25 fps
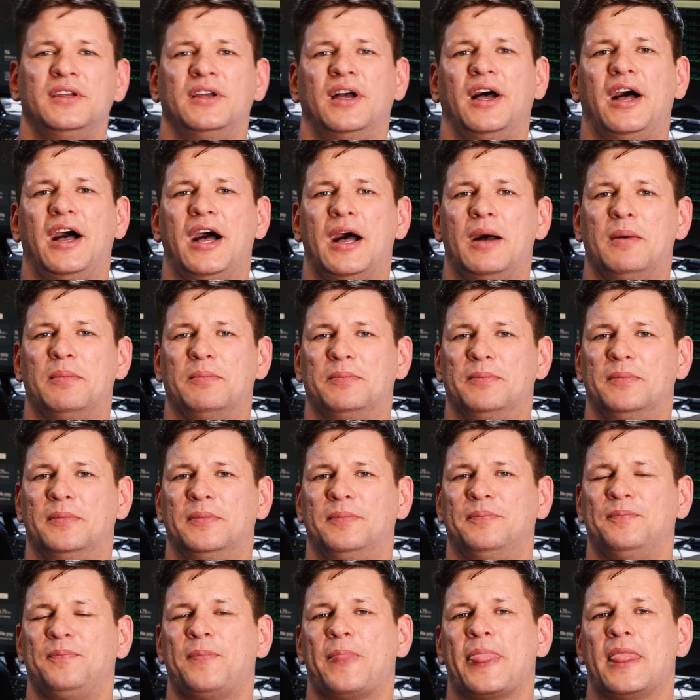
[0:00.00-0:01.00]

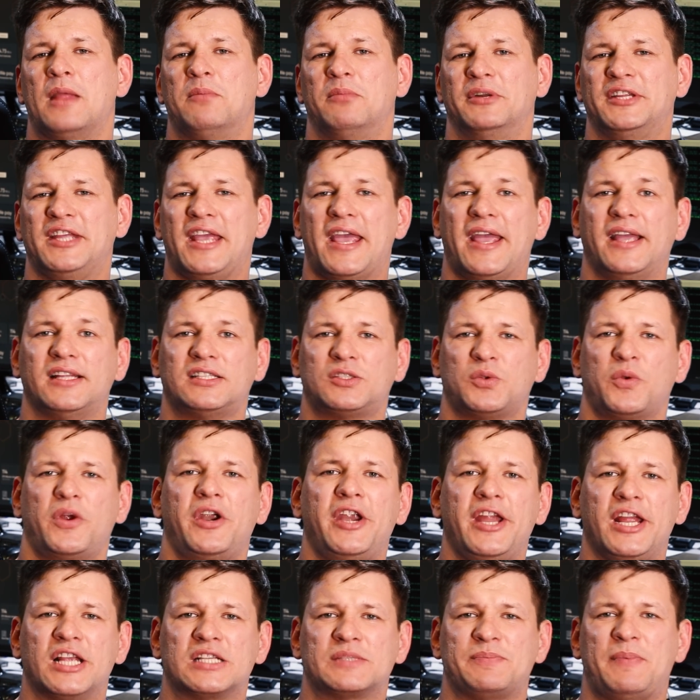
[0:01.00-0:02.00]
But yeah, it's
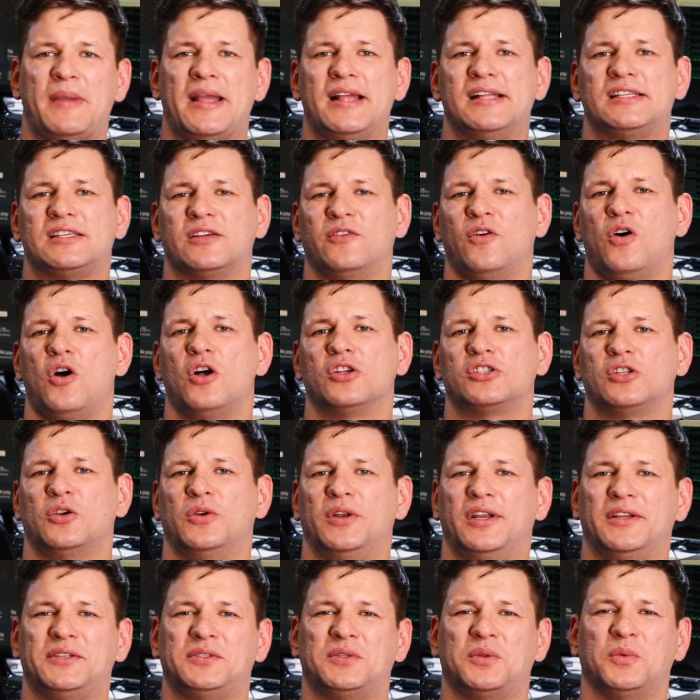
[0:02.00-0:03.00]
very expensive also,
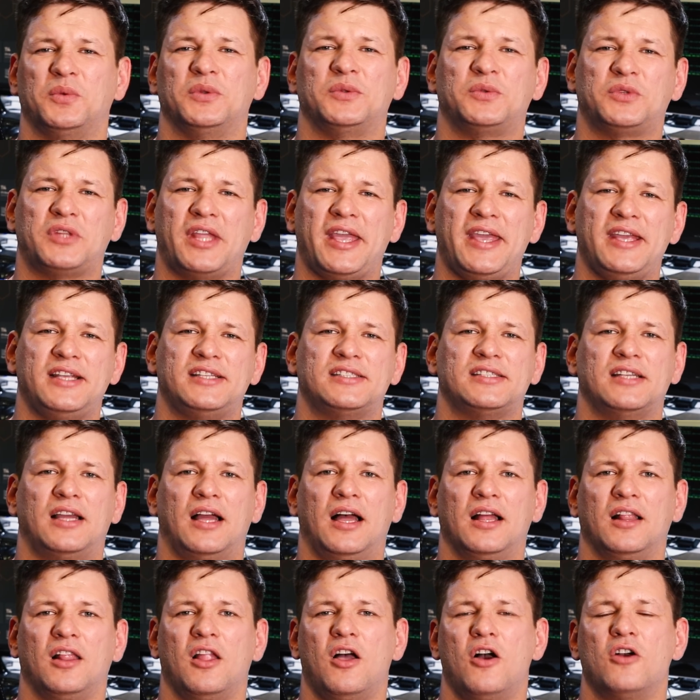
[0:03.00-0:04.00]
and it takes
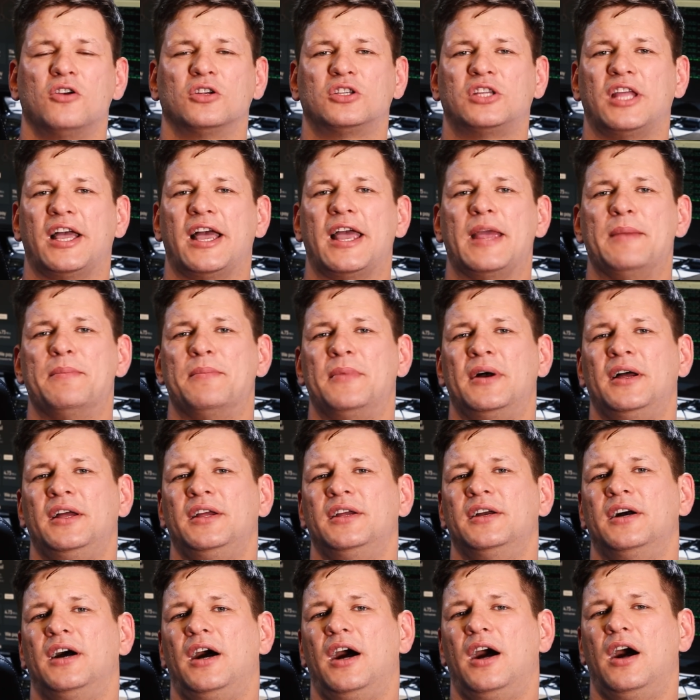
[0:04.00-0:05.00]
a long time
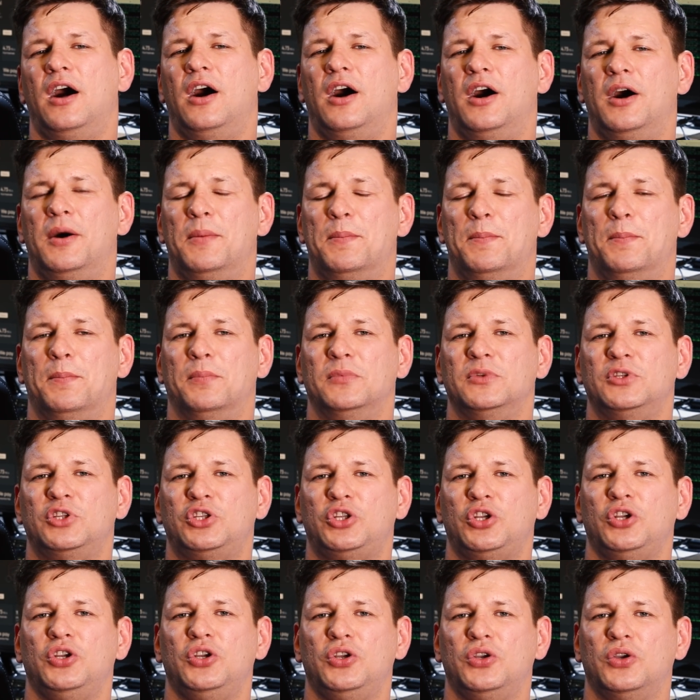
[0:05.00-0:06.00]

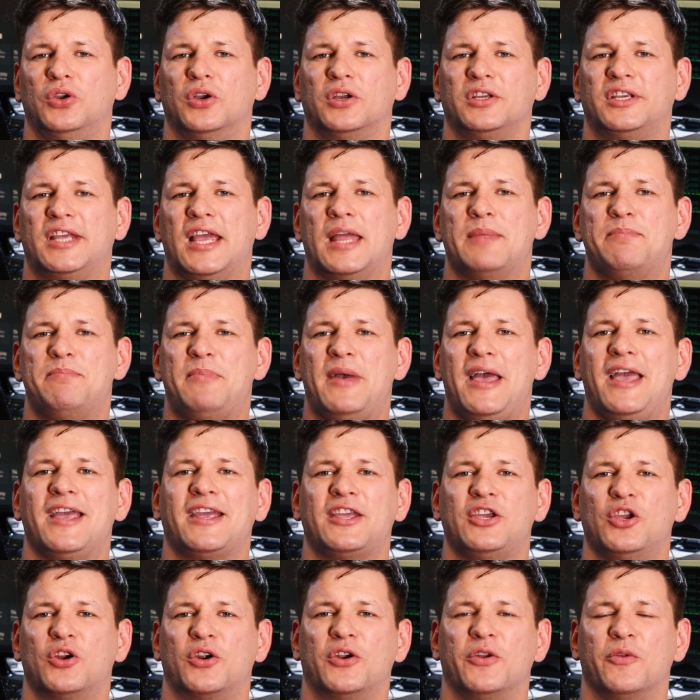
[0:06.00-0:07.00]
to get
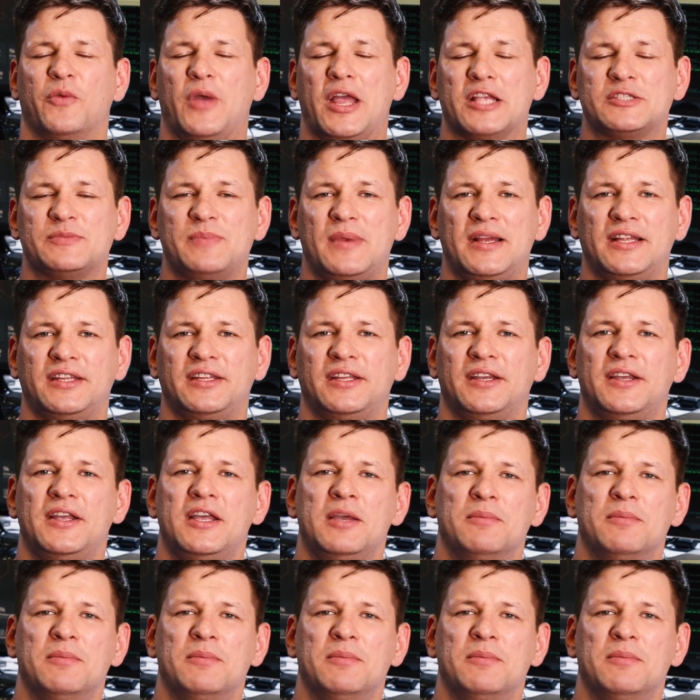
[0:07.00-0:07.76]
back your investment.